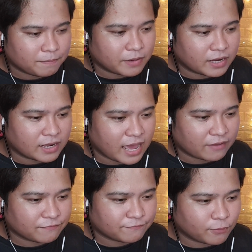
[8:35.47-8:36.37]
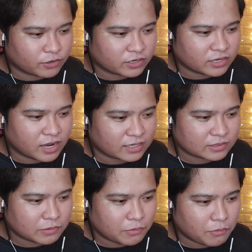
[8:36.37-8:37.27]
but I forgot
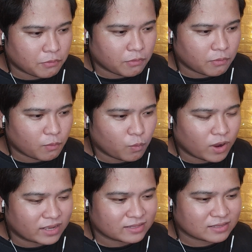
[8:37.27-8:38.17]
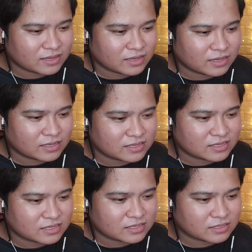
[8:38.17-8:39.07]
what
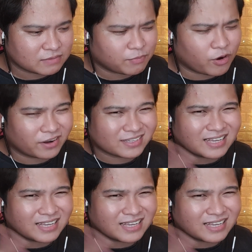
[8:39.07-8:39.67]
is the part.